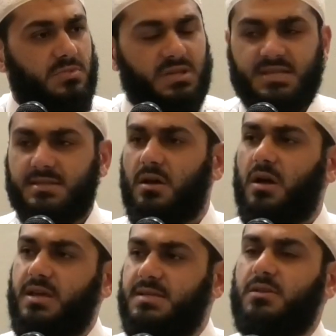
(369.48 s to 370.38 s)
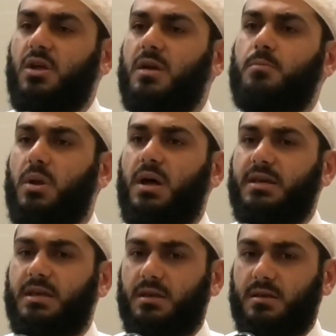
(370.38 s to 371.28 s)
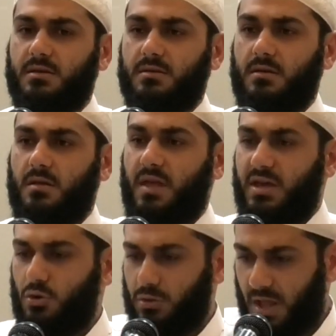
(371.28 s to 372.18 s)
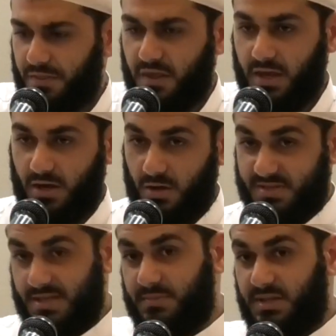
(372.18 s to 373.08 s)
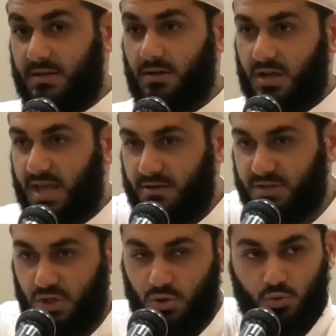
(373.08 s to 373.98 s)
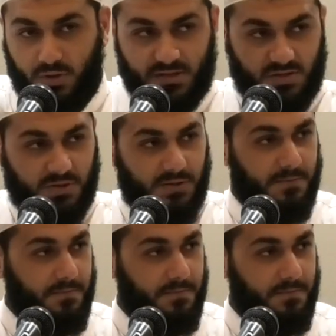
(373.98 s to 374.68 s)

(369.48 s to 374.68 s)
Is it not implying that you're nothing and I'm something? Like, how dare you do that to me?